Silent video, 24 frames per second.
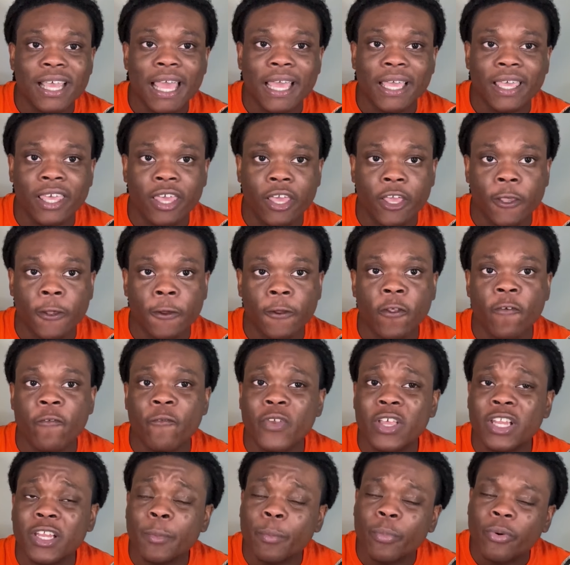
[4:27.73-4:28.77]
at kicker. You're
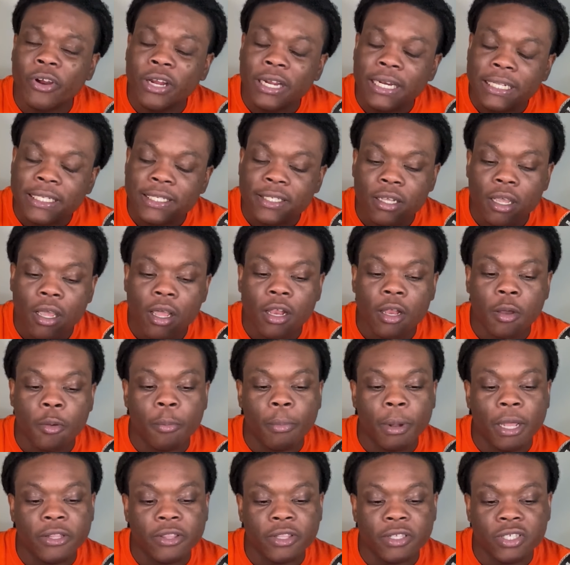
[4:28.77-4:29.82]
feeling pretty solid
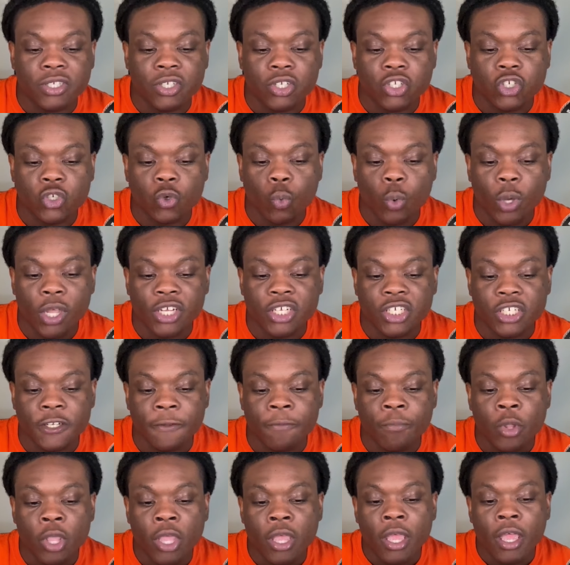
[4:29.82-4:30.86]
about the situation.
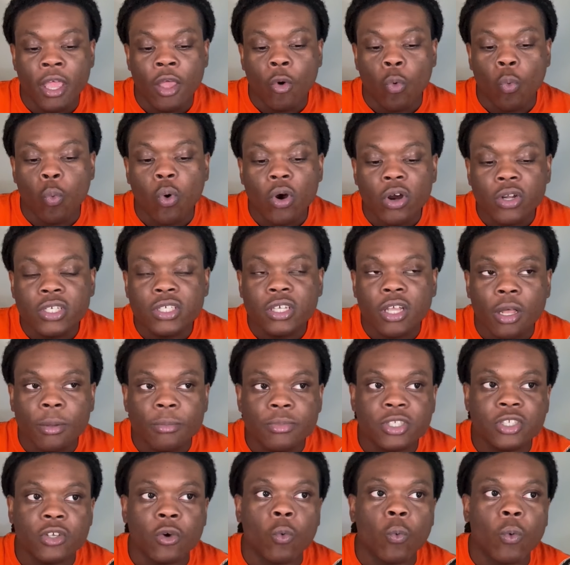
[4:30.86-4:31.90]
Worst
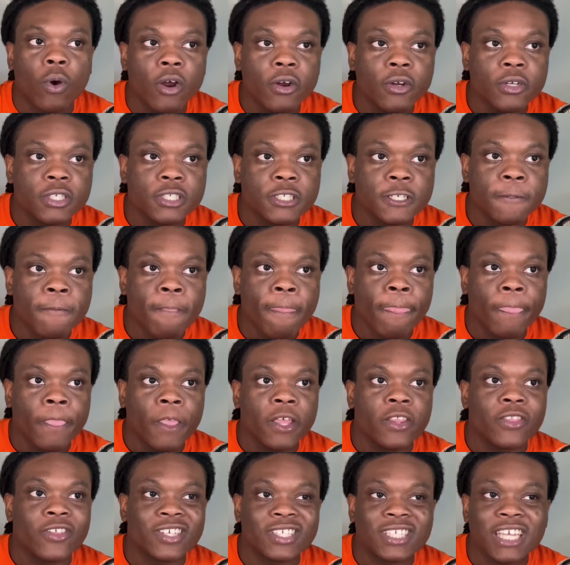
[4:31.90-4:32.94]
comes to worst,
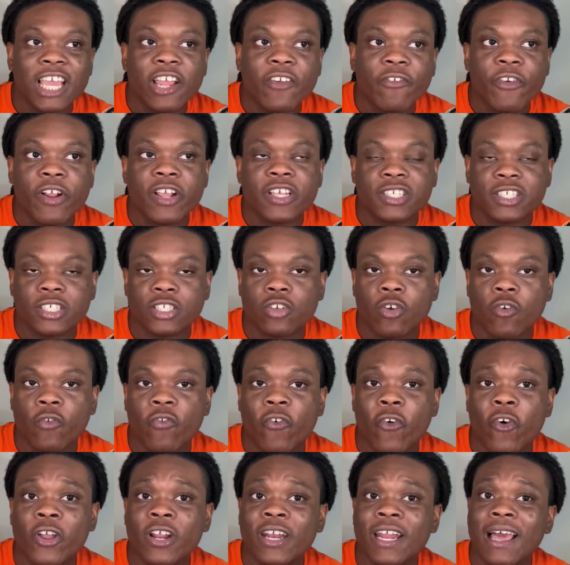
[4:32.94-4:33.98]
the San Francisco
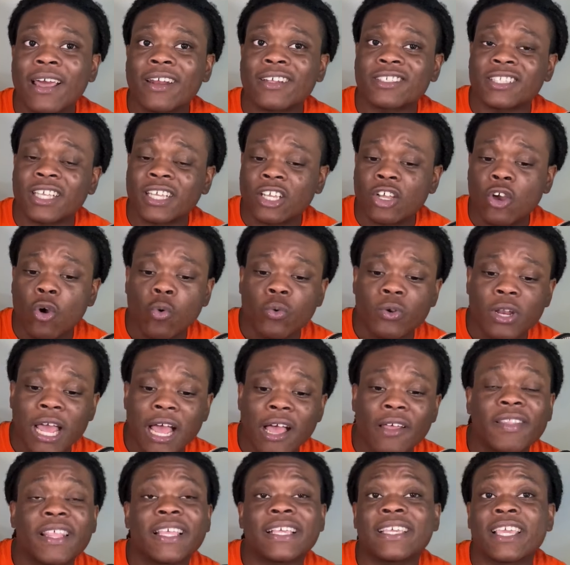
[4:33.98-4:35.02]
49ers, they go
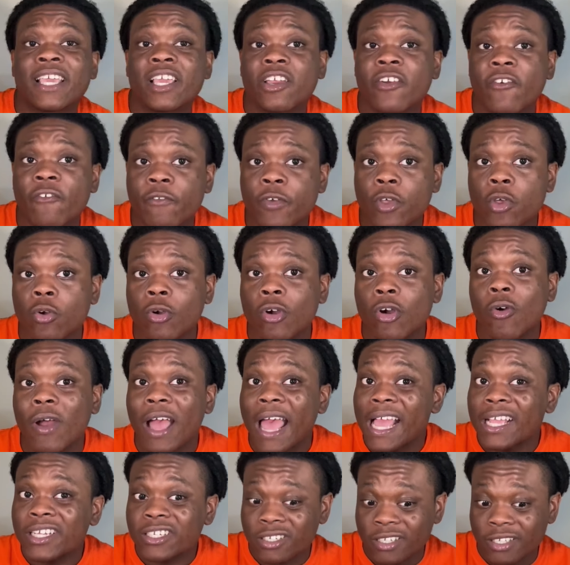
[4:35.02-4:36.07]
down, they kick a field goal.
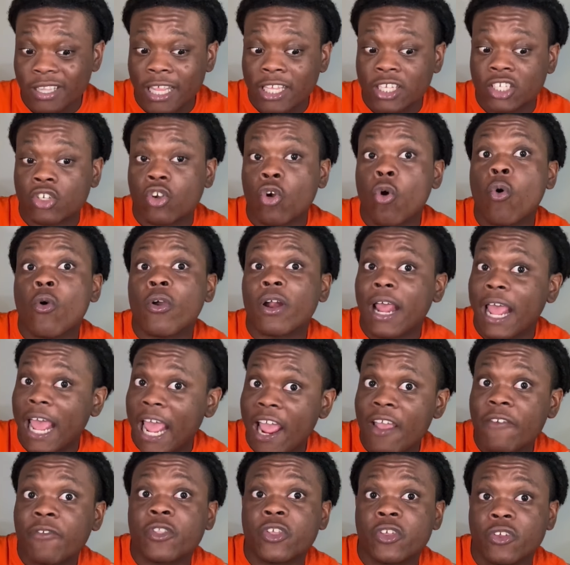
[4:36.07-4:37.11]
Actually, they scored
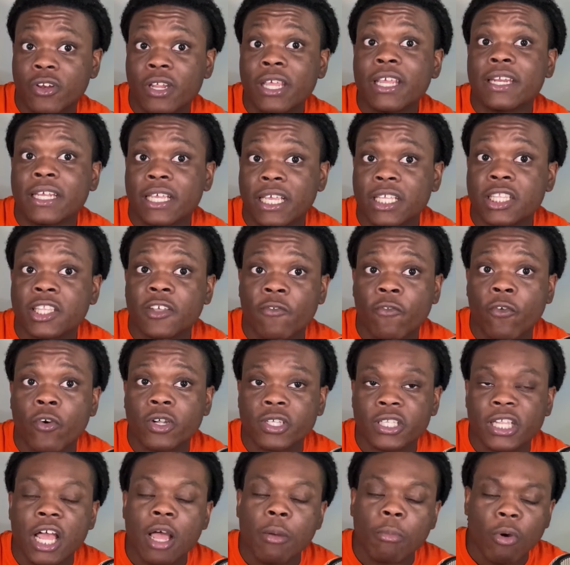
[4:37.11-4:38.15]
after you didn't get the
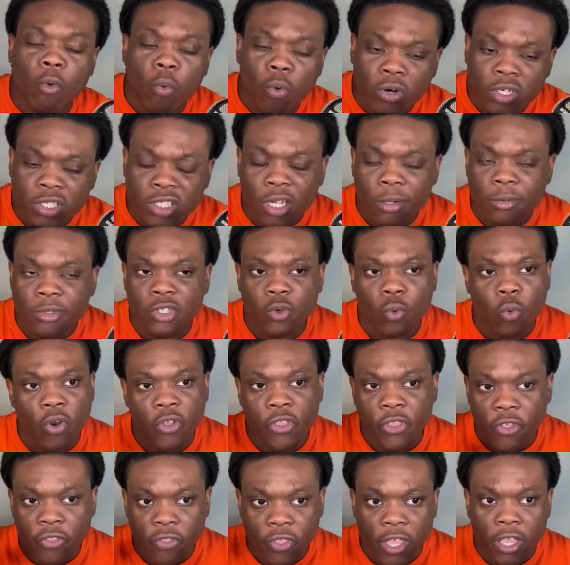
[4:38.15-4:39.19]
fourth down, but worst comes to
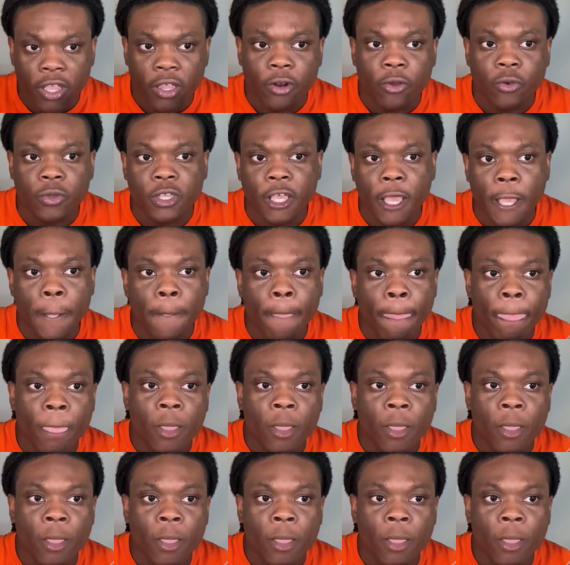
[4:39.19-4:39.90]
worst, you're thinking, okay,